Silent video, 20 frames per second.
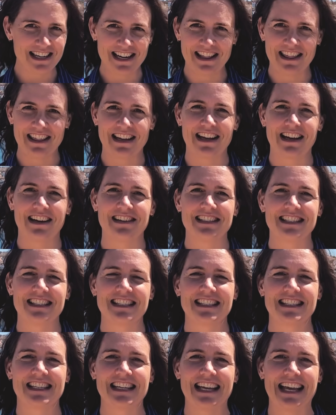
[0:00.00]
anything
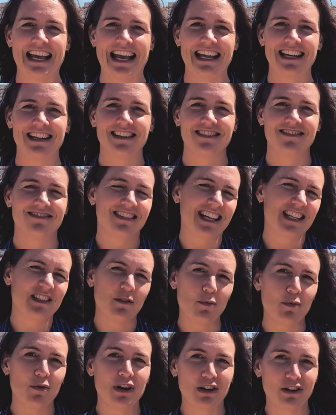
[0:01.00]
else, and that's
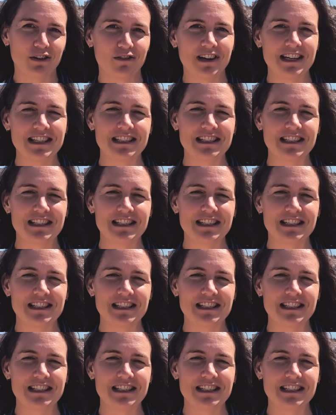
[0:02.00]
for pretty good